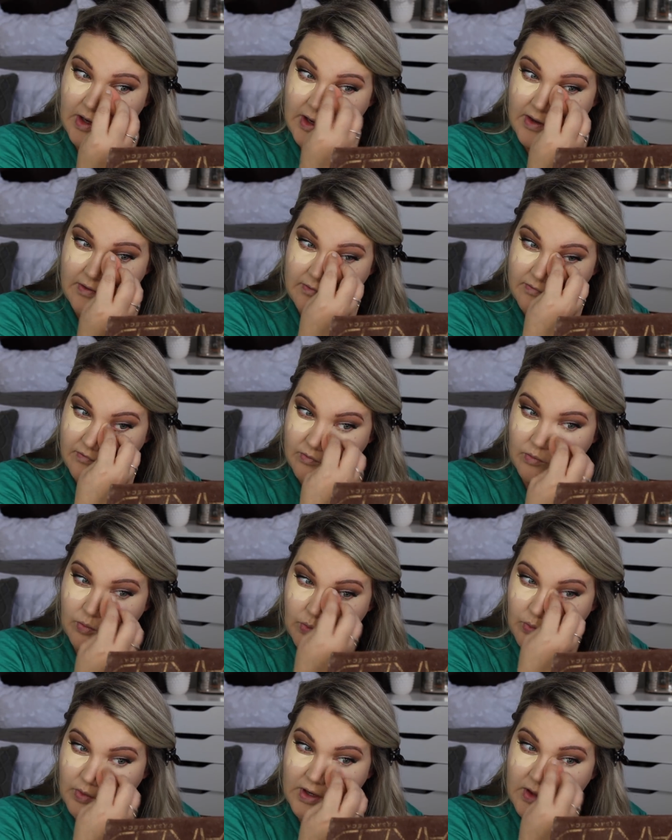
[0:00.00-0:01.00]
It's
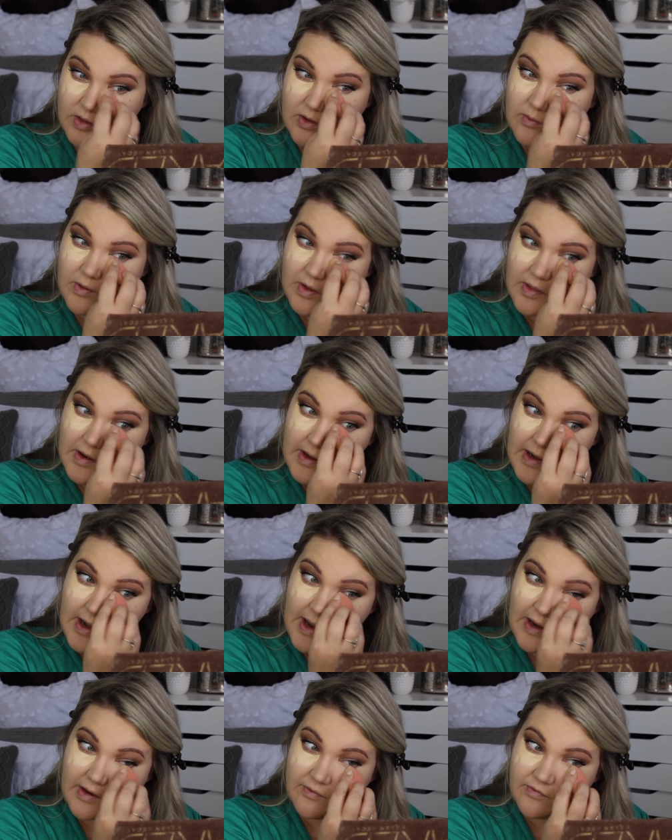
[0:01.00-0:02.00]
really, really
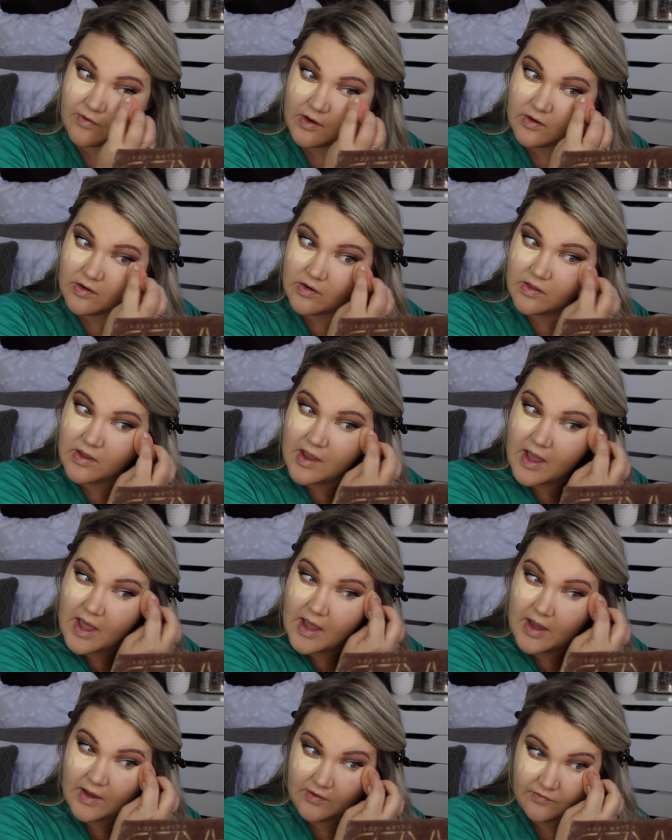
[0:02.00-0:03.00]
nice under the
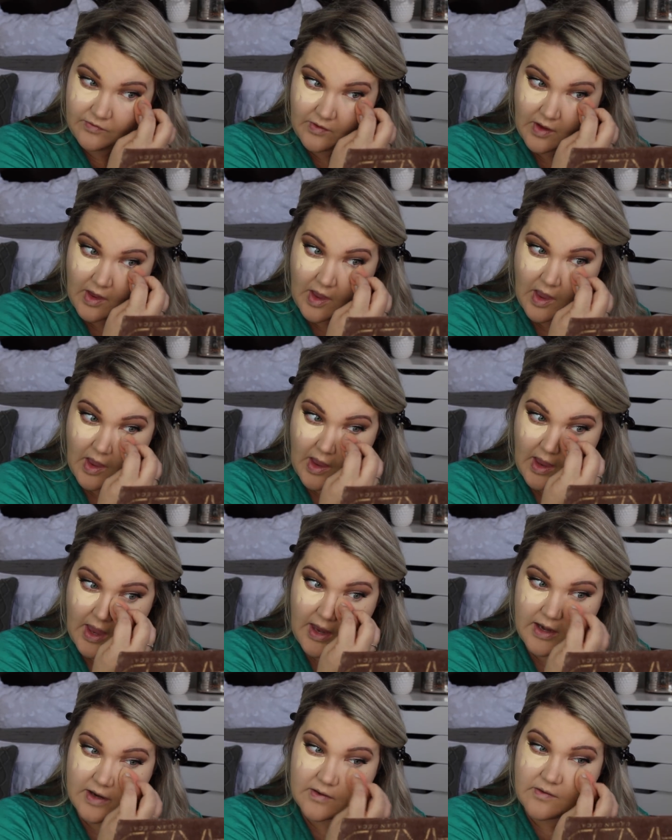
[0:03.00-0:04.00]
eyes
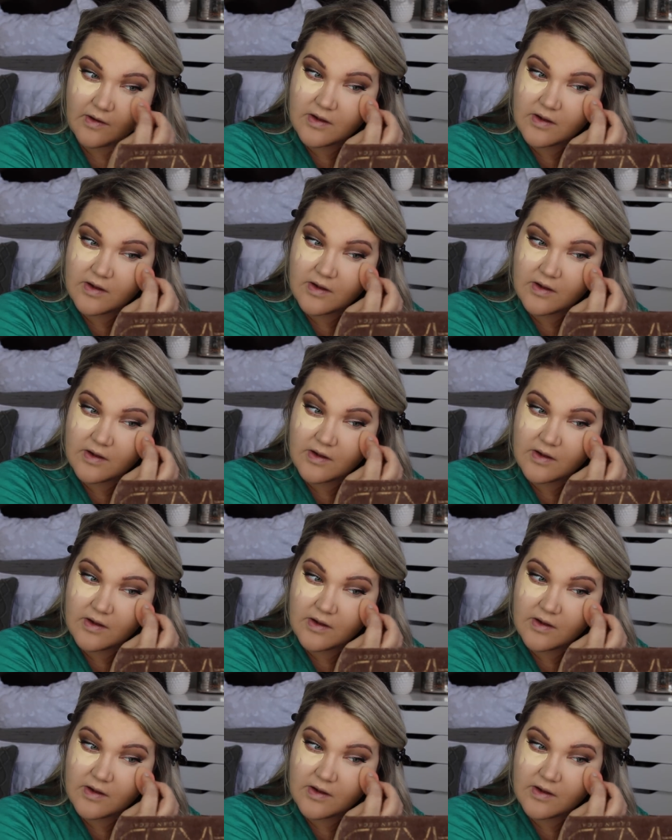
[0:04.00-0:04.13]
and it